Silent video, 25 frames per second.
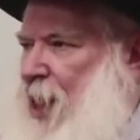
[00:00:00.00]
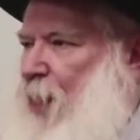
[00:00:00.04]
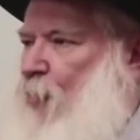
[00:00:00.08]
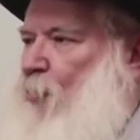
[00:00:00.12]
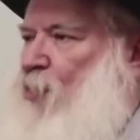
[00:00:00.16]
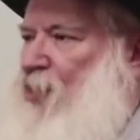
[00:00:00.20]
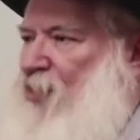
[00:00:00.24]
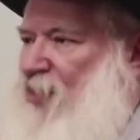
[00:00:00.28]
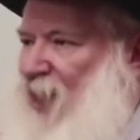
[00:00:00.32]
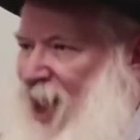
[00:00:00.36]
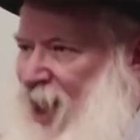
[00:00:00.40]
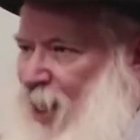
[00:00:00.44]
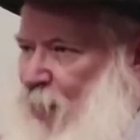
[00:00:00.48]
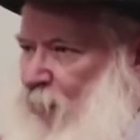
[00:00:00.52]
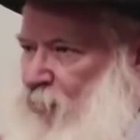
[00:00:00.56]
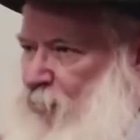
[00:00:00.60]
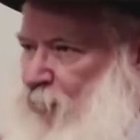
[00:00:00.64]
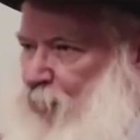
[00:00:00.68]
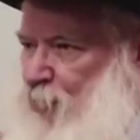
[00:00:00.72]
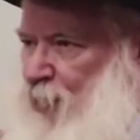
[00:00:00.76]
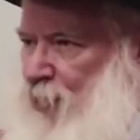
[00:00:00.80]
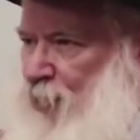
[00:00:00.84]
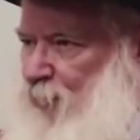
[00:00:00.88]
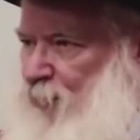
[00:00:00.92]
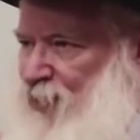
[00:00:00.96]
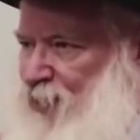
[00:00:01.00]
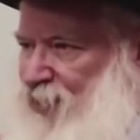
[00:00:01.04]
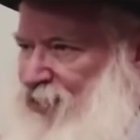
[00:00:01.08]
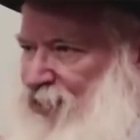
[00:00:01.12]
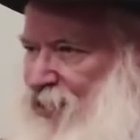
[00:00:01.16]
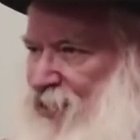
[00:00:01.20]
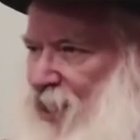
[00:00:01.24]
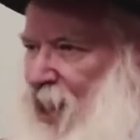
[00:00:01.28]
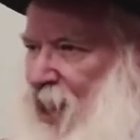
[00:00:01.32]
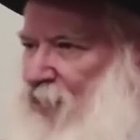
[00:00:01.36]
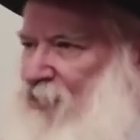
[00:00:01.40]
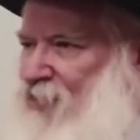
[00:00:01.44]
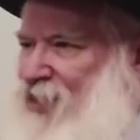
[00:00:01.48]
And without
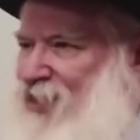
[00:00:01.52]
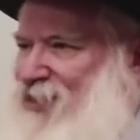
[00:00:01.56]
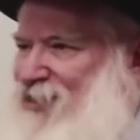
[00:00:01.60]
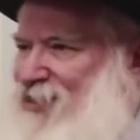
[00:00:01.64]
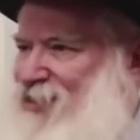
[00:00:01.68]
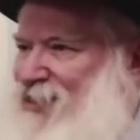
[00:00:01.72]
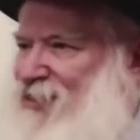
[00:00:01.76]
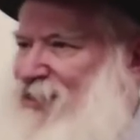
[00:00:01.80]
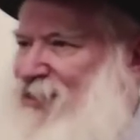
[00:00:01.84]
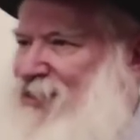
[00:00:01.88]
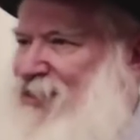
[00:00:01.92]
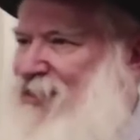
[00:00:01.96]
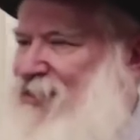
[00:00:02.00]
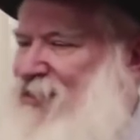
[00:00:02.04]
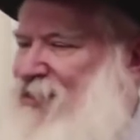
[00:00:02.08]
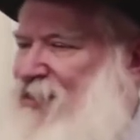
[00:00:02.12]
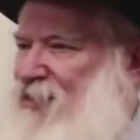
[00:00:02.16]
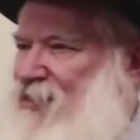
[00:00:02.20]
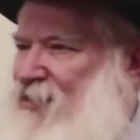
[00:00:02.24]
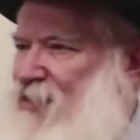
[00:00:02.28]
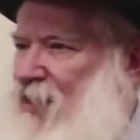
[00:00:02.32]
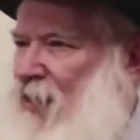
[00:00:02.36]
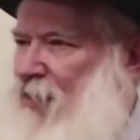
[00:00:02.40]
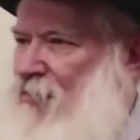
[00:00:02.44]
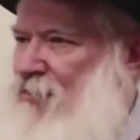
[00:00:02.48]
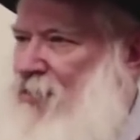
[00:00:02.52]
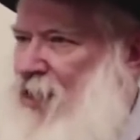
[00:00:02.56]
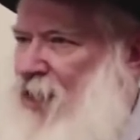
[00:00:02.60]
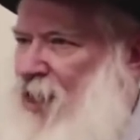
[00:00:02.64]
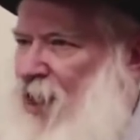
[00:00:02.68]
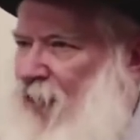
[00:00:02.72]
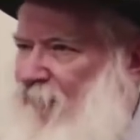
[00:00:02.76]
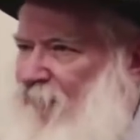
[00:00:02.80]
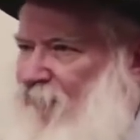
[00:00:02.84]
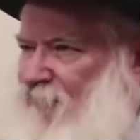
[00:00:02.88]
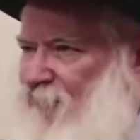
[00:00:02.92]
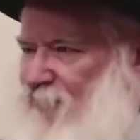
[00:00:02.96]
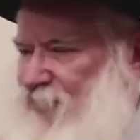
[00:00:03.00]
purpose, our existence is
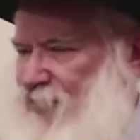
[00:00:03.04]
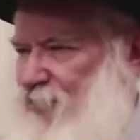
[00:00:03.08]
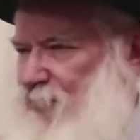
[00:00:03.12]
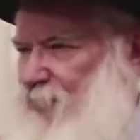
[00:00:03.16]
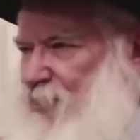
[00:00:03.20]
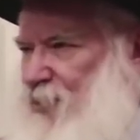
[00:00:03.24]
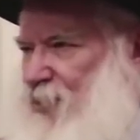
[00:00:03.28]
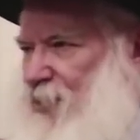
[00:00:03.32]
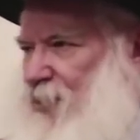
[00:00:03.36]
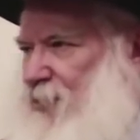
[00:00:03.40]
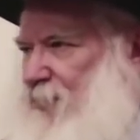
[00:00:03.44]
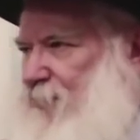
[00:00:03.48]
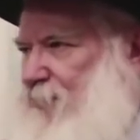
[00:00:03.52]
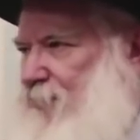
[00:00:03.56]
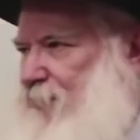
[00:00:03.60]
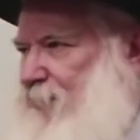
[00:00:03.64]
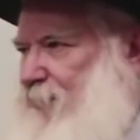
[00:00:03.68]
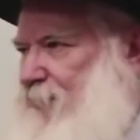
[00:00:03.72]
uncomfortable.